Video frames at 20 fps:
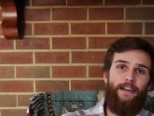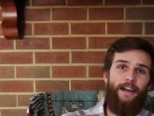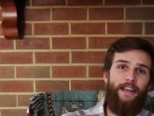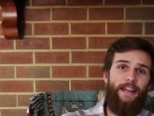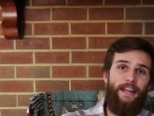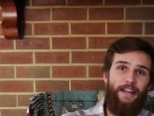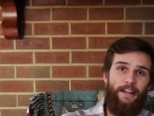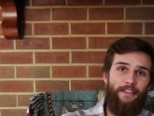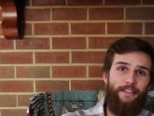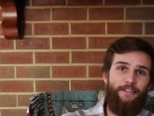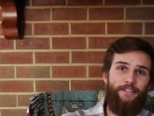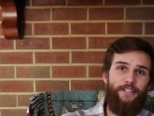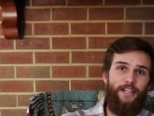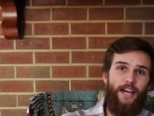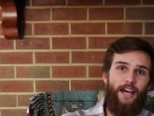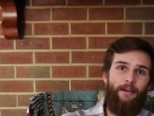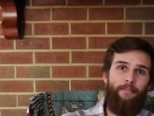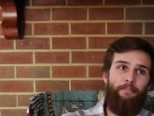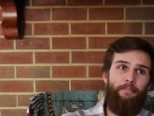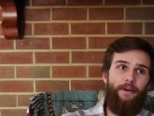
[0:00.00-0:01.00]
I didn't get the
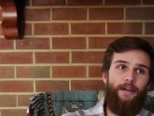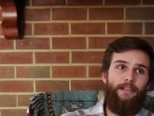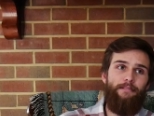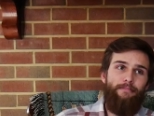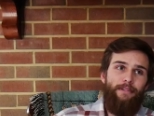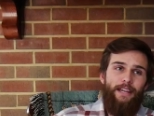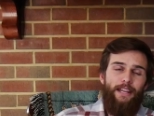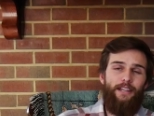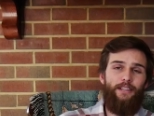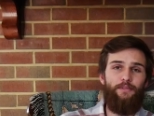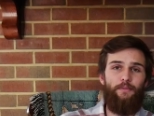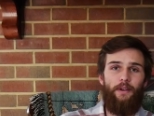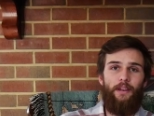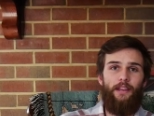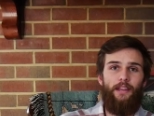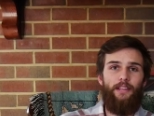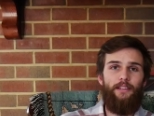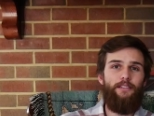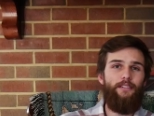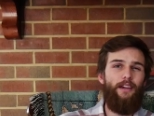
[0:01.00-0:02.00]
job, but it is what it
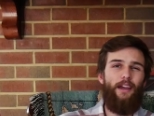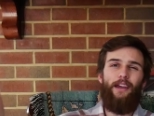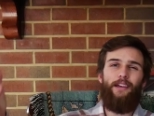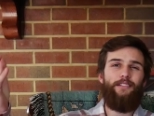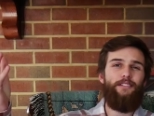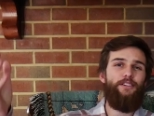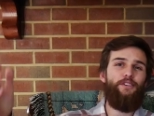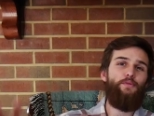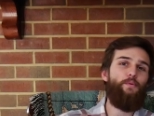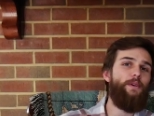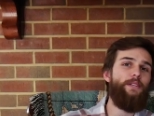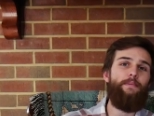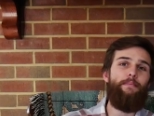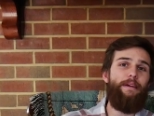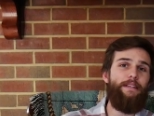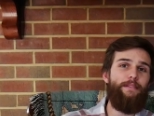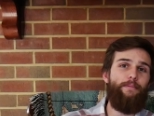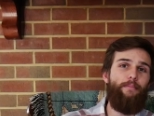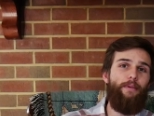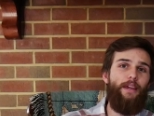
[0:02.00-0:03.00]
is. I guess it just wasn't
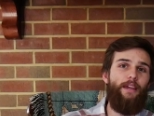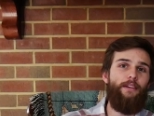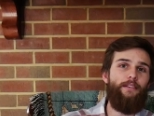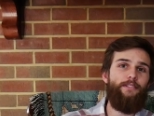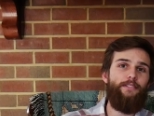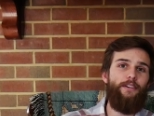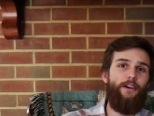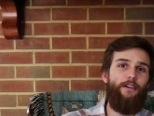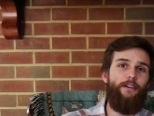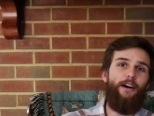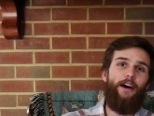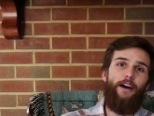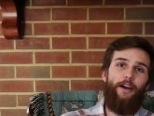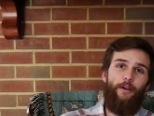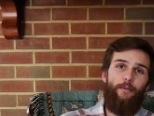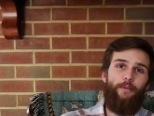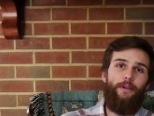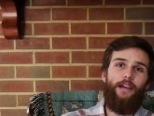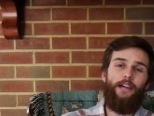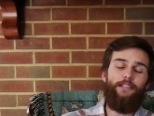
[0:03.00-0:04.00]
meant to be. So I
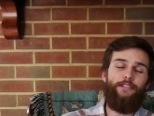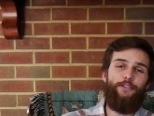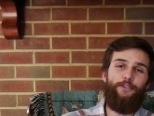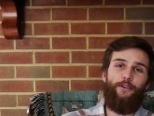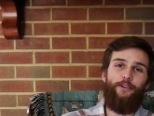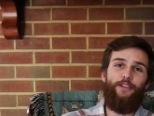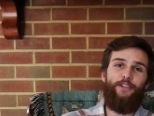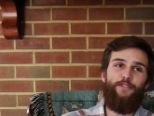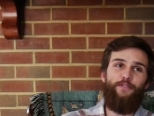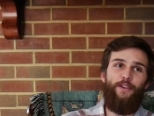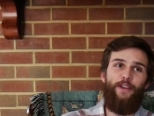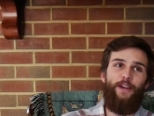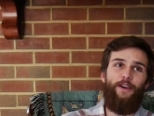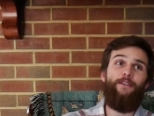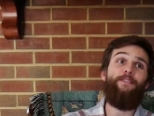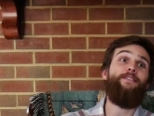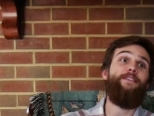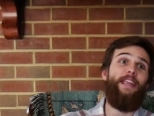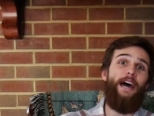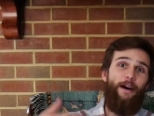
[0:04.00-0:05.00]
hope you guys enjoyed this
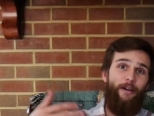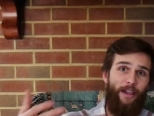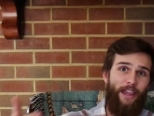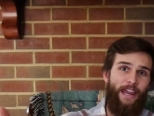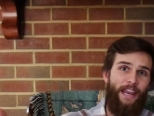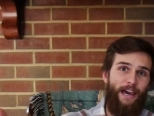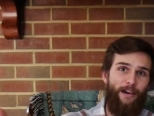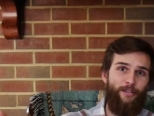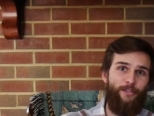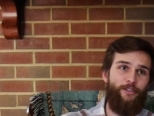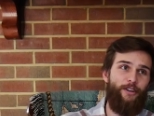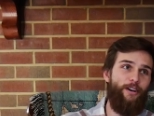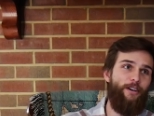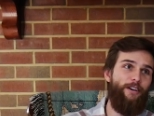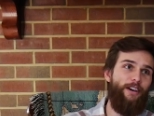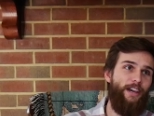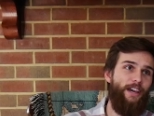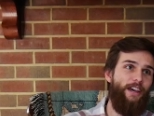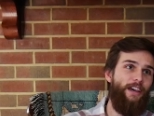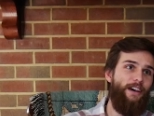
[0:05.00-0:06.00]
video. Now I can
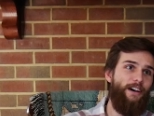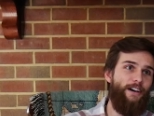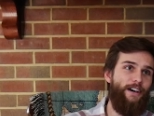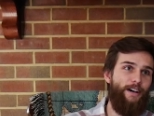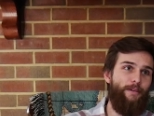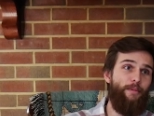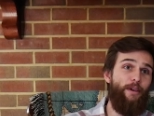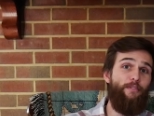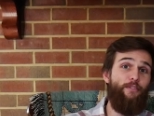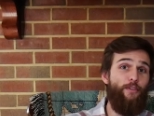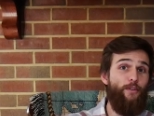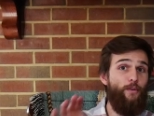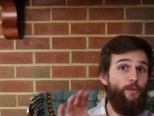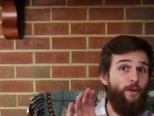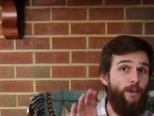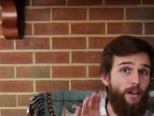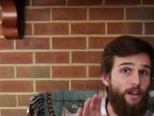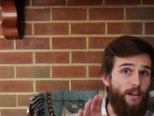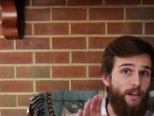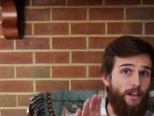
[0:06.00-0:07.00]
outro. Um, if
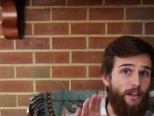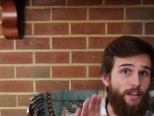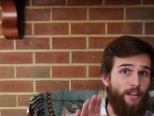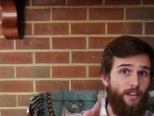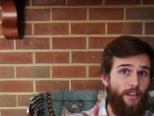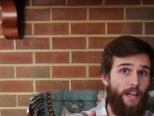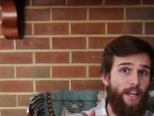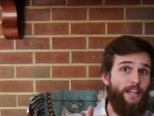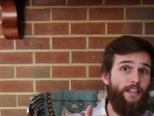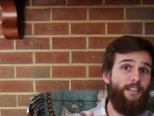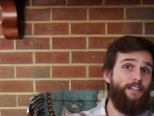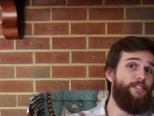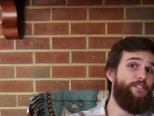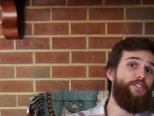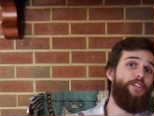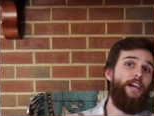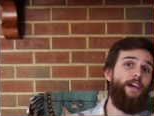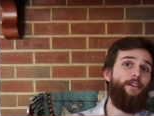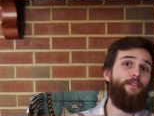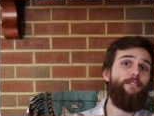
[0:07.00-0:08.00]
you like this
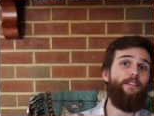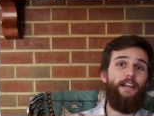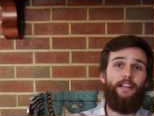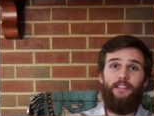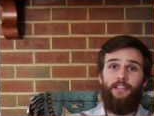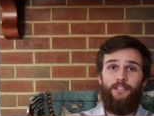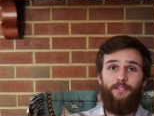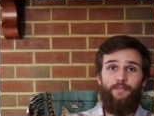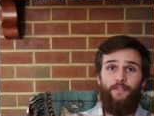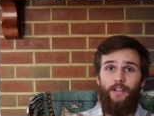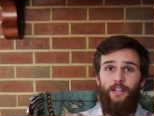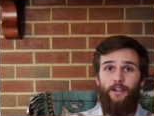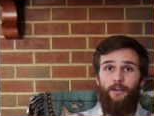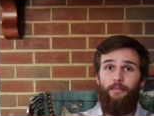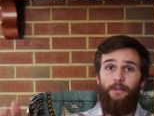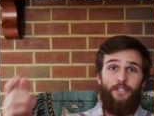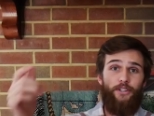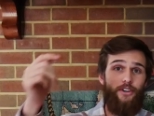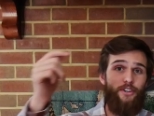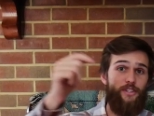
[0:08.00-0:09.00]
channel, like this video,
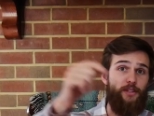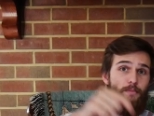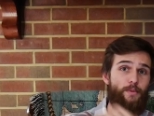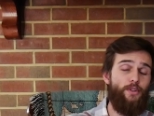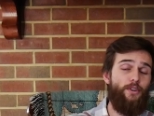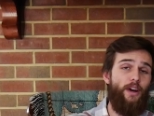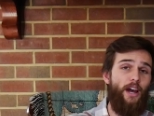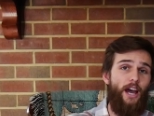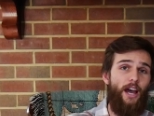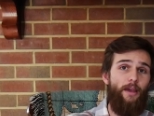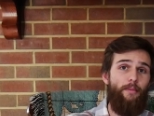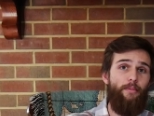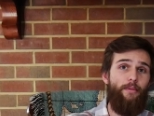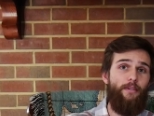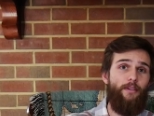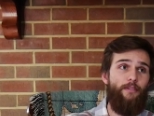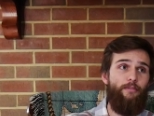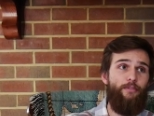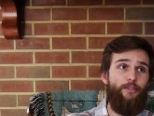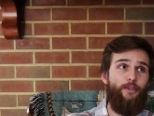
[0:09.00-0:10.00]
be sure to subscribe.
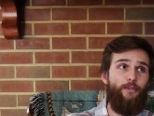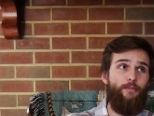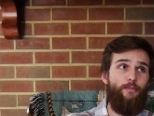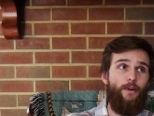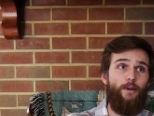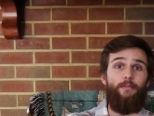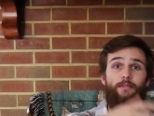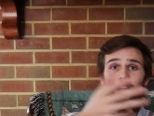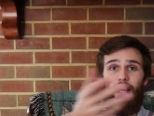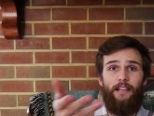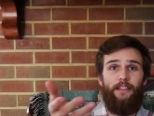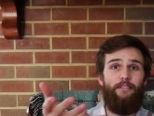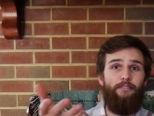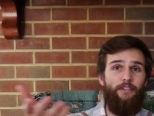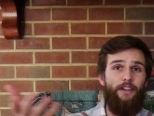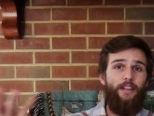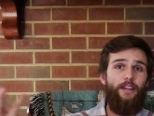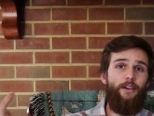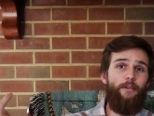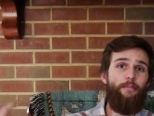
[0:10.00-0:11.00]
If you will like the
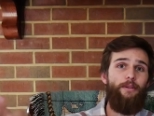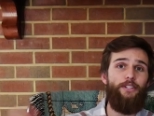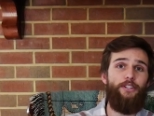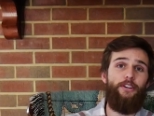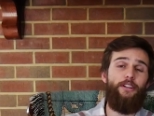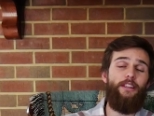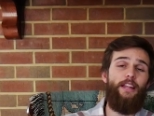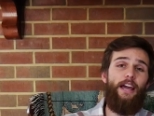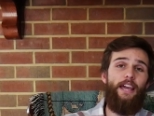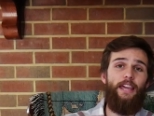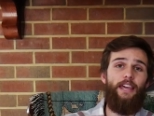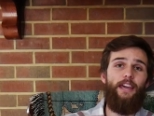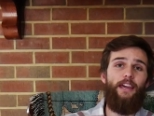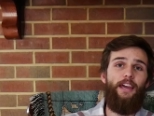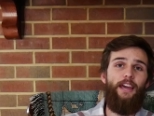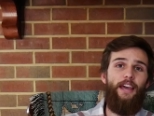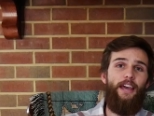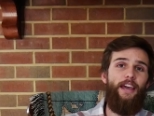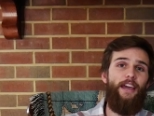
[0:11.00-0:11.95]
video, be sure to like it.